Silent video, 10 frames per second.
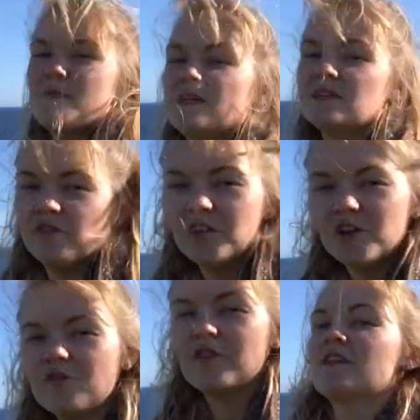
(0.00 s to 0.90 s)
mindful
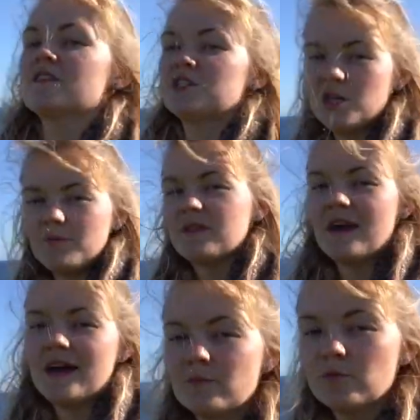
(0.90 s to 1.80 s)
of like the sheep and the
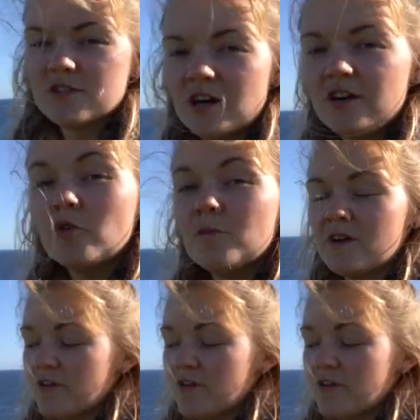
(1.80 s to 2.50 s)
animals that are roaming